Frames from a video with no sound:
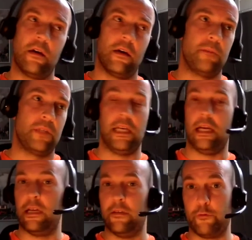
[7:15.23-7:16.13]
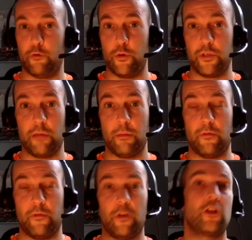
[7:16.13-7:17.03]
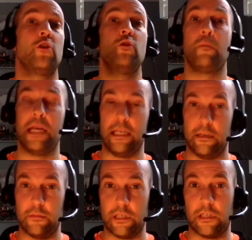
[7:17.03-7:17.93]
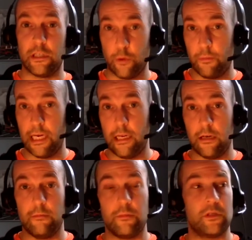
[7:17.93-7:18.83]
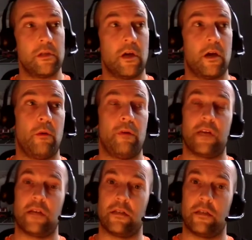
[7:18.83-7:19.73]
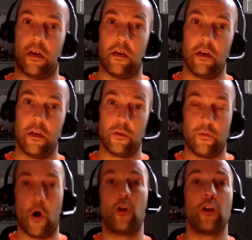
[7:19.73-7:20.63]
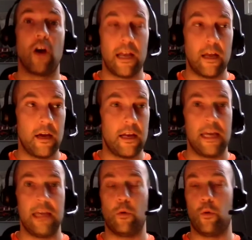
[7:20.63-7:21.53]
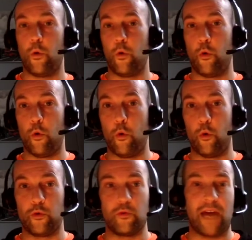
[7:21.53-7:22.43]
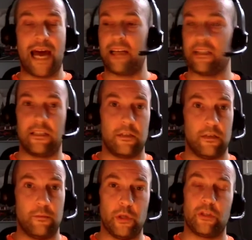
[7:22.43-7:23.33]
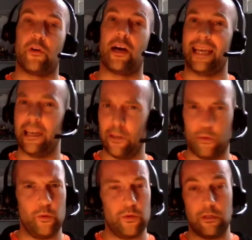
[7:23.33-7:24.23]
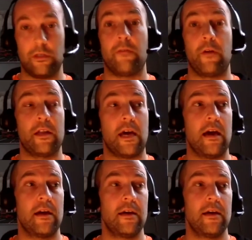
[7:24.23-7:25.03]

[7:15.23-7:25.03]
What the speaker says: particularly through some of the newer mediums, the digital mediums, whether that's sort of online learning or sort of access to books via Kindles and stuff like that.